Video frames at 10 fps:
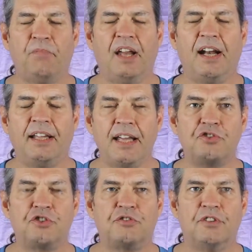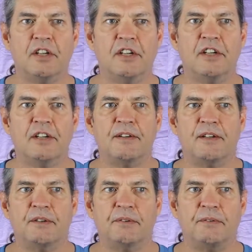and I guess
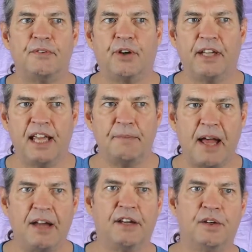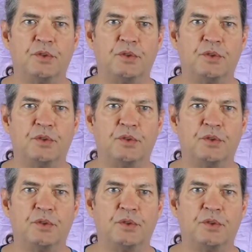before I came out here,